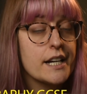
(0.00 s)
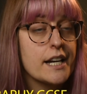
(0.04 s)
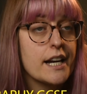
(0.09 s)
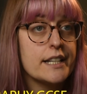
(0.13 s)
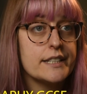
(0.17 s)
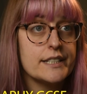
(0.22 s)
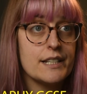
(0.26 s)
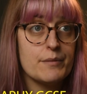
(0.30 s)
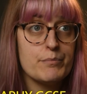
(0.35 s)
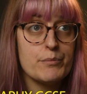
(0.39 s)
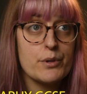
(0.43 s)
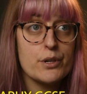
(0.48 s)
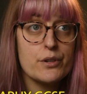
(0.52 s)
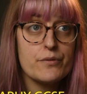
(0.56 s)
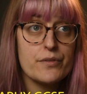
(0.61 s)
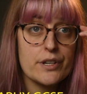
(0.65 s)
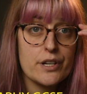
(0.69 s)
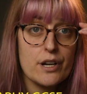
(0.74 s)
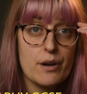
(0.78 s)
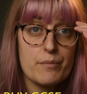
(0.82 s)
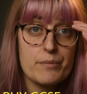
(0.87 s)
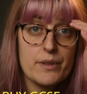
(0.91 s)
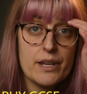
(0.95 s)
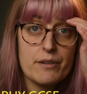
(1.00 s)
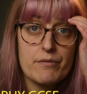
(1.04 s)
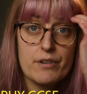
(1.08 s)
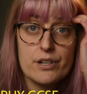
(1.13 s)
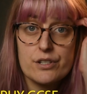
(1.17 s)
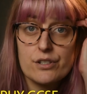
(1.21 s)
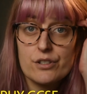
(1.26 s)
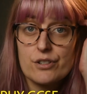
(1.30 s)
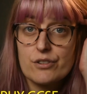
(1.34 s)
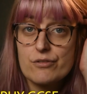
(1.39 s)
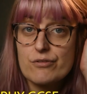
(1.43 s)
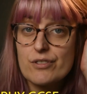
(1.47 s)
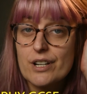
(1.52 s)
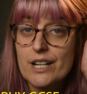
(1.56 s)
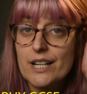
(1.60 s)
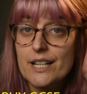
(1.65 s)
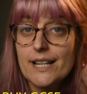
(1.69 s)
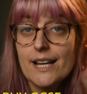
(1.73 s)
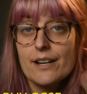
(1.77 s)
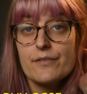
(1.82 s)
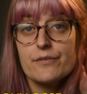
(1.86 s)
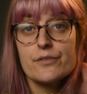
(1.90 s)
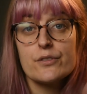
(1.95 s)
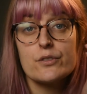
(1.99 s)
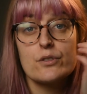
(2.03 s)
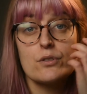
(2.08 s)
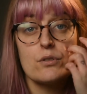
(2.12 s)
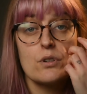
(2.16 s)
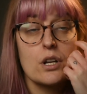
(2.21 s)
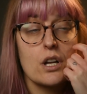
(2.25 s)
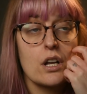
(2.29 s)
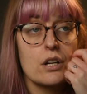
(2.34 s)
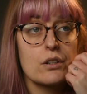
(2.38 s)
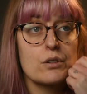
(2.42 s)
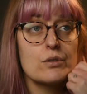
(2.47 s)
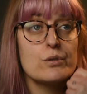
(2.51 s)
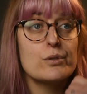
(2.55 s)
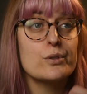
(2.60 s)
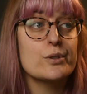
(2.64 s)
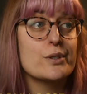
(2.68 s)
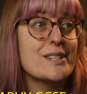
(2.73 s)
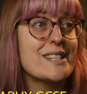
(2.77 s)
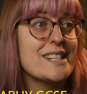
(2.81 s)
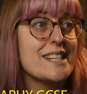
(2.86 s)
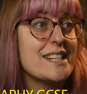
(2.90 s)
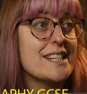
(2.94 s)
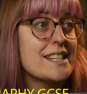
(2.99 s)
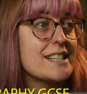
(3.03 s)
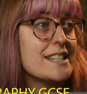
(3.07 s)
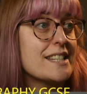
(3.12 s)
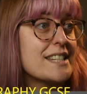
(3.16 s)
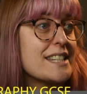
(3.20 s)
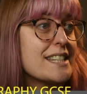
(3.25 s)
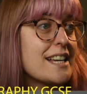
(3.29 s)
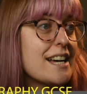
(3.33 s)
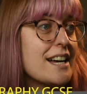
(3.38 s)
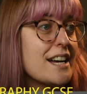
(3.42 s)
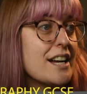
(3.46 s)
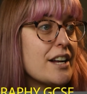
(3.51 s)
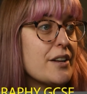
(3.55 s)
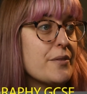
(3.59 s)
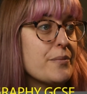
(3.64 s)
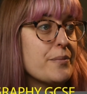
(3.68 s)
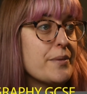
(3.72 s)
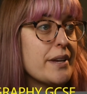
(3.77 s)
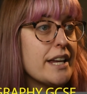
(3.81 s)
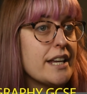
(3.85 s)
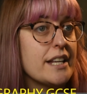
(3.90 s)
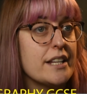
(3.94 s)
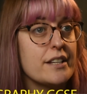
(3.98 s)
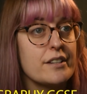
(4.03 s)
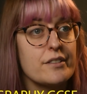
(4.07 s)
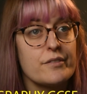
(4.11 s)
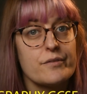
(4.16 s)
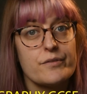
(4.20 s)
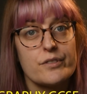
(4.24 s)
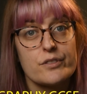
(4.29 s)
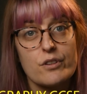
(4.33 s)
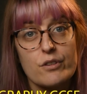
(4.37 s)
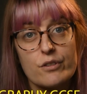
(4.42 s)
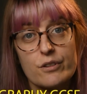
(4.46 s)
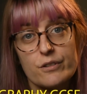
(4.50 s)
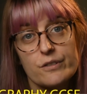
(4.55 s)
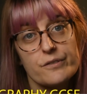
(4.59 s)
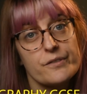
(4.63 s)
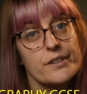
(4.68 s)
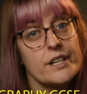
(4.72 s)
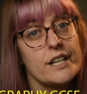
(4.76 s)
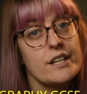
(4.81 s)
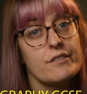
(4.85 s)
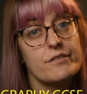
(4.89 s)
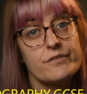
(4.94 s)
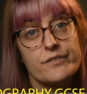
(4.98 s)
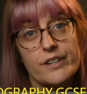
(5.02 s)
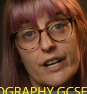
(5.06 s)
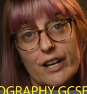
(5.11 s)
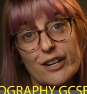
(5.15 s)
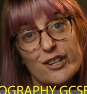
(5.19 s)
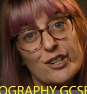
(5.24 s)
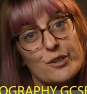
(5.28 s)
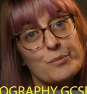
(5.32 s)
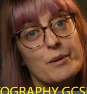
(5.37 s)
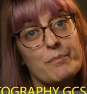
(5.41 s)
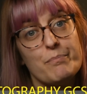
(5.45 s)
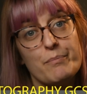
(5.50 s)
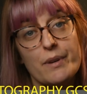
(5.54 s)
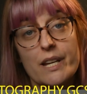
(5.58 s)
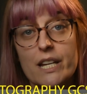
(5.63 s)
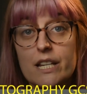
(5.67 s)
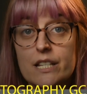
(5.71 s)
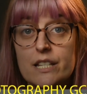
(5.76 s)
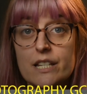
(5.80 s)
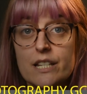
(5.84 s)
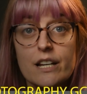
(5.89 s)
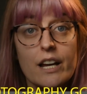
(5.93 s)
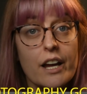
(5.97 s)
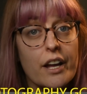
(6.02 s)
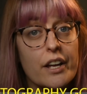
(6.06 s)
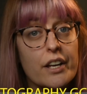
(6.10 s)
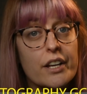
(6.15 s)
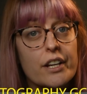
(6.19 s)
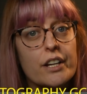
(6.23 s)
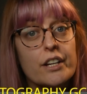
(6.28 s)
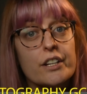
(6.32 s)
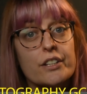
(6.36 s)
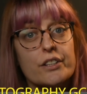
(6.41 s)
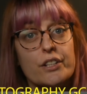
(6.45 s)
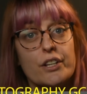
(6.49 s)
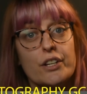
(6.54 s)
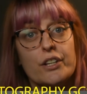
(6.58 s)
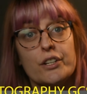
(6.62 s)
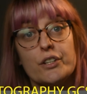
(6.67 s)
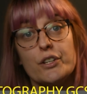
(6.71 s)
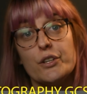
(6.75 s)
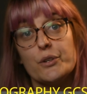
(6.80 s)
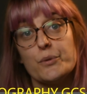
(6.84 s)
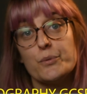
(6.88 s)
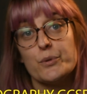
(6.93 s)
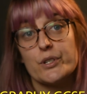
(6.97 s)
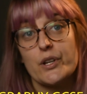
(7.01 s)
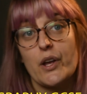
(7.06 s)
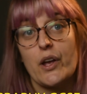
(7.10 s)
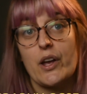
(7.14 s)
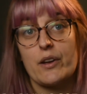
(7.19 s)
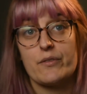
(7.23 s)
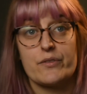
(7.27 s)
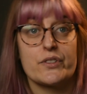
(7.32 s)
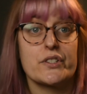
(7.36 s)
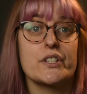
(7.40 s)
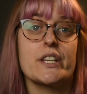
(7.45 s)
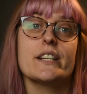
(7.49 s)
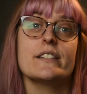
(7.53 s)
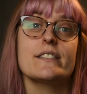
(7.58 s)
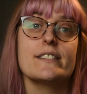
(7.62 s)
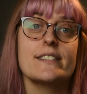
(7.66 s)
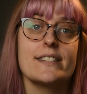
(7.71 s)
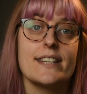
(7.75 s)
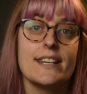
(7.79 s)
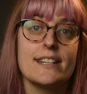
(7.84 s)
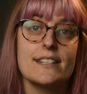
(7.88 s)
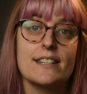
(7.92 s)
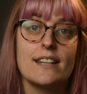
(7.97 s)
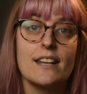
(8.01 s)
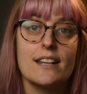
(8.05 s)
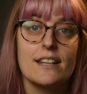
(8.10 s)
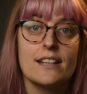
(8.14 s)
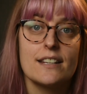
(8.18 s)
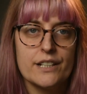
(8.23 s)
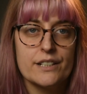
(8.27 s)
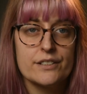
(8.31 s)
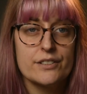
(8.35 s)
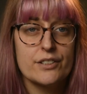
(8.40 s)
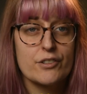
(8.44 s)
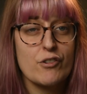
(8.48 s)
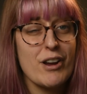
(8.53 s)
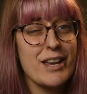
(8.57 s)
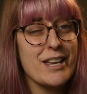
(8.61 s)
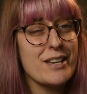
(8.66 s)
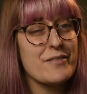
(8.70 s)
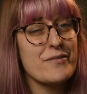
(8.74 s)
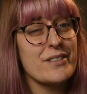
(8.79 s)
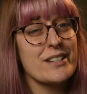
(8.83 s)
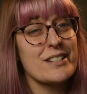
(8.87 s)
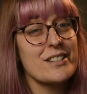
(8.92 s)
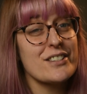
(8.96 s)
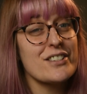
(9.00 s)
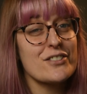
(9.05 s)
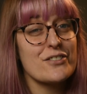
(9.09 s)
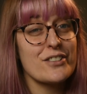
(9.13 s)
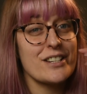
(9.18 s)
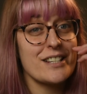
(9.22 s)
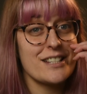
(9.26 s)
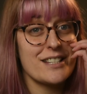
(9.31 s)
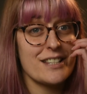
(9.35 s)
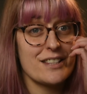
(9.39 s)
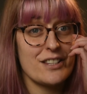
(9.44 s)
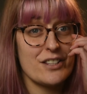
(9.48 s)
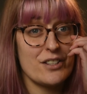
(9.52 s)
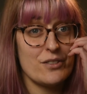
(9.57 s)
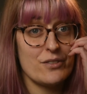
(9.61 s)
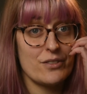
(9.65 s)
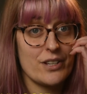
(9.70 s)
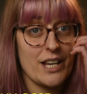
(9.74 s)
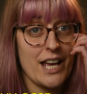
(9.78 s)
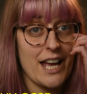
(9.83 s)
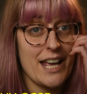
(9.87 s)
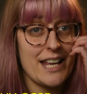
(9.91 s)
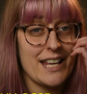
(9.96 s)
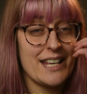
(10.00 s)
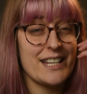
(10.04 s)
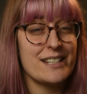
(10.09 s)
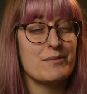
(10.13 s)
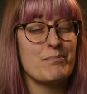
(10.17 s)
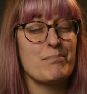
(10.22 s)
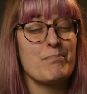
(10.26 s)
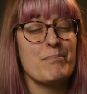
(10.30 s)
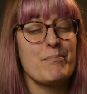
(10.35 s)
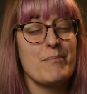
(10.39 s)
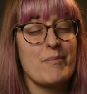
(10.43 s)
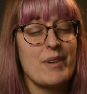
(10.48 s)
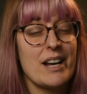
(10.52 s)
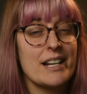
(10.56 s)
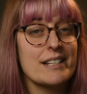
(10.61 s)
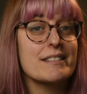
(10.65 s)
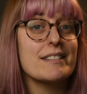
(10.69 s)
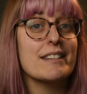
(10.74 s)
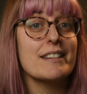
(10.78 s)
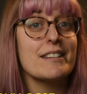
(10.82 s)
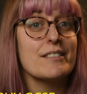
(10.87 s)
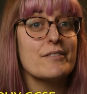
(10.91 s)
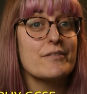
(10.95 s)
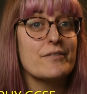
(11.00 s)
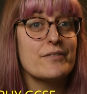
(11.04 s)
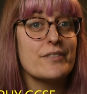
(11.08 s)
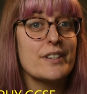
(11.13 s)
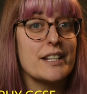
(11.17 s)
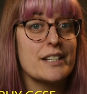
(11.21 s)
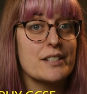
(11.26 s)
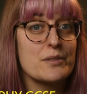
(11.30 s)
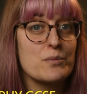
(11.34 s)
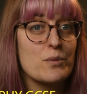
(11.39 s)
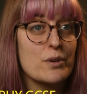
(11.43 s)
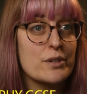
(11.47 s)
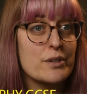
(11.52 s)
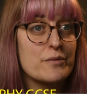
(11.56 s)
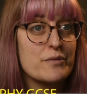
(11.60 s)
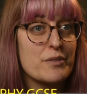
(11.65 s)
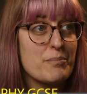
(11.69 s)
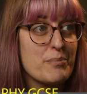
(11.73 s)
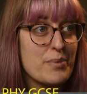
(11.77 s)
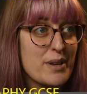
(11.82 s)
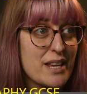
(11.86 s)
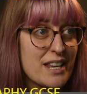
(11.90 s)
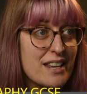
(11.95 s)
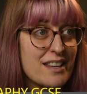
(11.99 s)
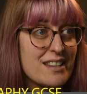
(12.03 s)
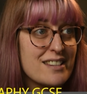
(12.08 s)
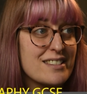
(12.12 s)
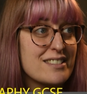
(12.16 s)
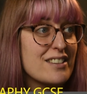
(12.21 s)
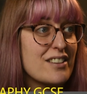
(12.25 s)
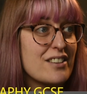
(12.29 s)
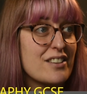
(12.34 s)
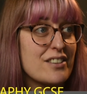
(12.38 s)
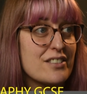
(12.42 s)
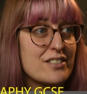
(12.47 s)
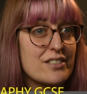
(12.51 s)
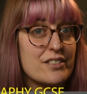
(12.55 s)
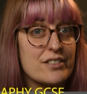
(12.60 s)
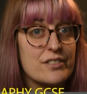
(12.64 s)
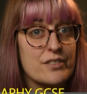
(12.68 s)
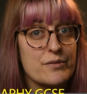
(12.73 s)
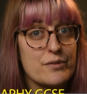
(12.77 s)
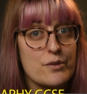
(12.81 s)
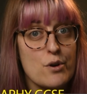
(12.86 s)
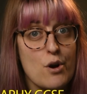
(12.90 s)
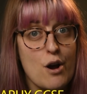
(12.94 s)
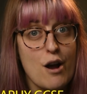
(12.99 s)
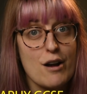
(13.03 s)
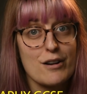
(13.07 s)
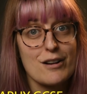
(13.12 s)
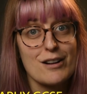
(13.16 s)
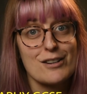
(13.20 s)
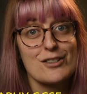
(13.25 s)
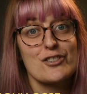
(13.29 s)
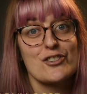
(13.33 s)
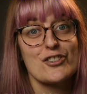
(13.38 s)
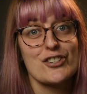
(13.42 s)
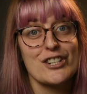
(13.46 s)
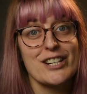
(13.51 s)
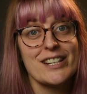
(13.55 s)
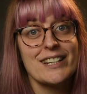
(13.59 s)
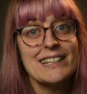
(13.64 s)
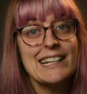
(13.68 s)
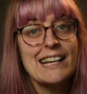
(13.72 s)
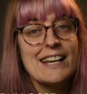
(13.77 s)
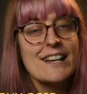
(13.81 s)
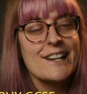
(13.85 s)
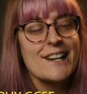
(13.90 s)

and then moving up there are degree level courses in photography, film and media that you would have skills in. The creative industries in the UK is massive. It's one of the biggest earners for our country.